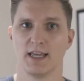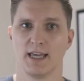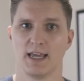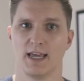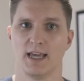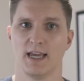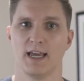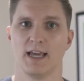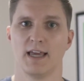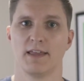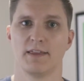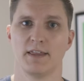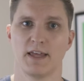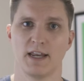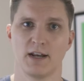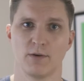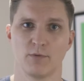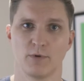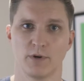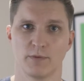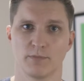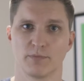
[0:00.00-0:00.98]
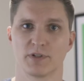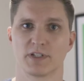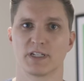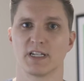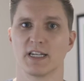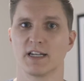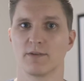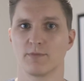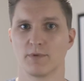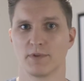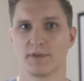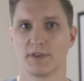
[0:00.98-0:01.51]
and then it would
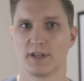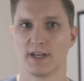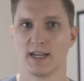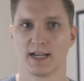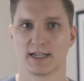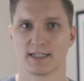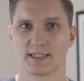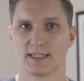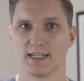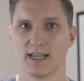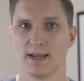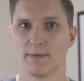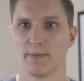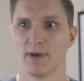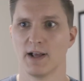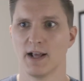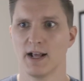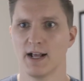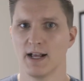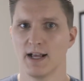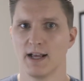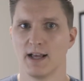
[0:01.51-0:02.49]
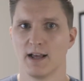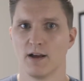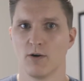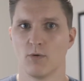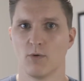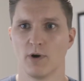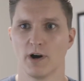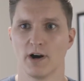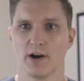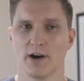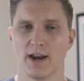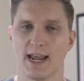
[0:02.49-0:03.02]
proceed with the next step.
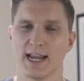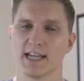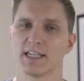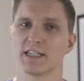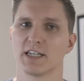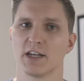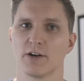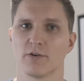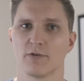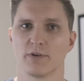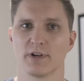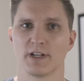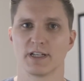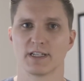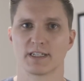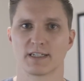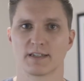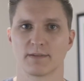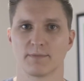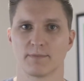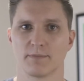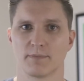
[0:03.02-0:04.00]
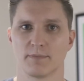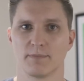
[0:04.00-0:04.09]
Where asynchronous